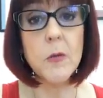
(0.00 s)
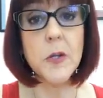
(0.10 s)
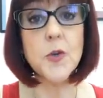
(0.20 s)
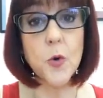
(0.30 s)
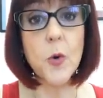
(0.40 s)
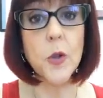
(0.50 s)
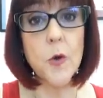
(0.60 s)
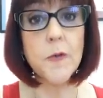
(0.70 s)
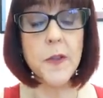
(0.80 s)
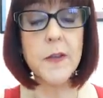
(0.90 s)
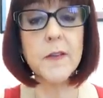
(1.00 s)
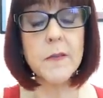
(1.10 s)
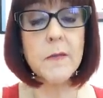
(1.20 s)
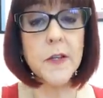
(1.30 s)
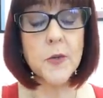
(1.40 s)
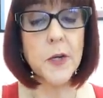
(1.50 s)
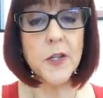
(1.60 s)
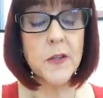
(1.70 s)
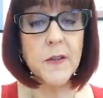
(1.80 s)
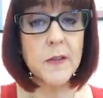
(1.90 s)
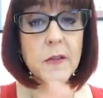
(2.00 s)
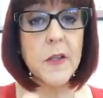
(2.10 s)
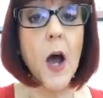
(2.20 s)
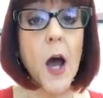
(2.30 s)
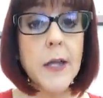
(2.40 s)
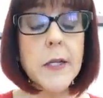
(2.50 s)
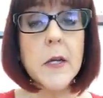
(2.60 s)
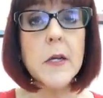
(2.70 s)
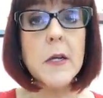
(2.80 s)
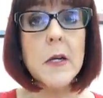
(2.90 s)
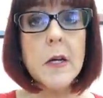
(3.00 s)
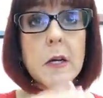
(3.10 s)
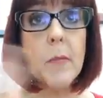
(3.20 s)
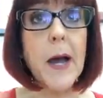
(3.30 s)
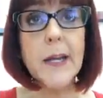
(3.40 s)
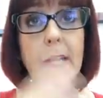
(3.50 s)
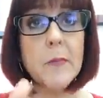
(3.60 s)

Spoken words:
control over this situation, this is not abiding.